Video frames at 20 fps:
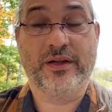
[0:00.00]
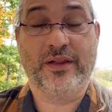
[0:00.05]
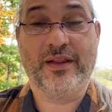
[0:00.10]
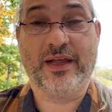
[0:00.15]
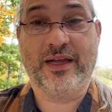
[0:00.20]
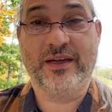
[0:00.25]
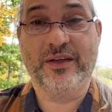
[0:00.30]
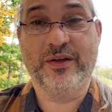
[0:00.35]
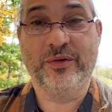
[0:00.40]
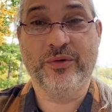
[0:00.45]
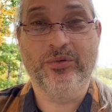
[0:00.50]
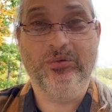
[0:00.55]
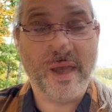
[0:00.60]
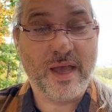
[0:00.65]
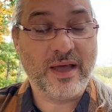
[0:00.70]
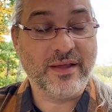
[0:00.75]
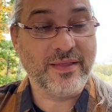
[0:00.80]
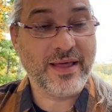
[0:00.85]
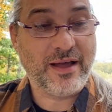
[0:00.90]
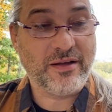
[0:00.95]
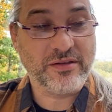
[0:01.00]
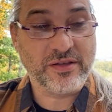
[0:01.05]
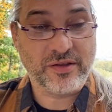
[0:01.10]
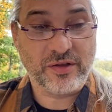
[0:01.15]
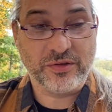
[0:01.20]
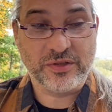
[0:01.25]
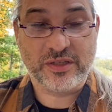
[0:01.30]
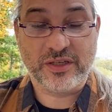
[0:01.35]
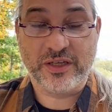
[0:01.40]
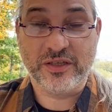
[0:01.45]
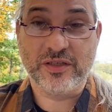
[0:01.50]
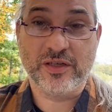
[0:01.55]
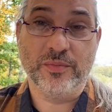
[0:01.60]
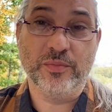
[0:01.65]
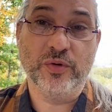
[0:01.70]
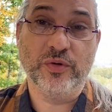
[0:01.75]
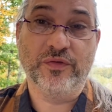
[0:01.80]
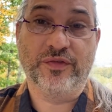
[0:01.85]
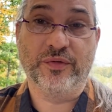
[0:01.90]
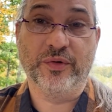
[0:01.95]
that you allow those things to
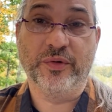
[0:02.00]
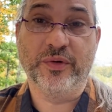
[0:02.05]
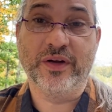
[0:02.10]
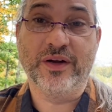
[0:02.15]
move through.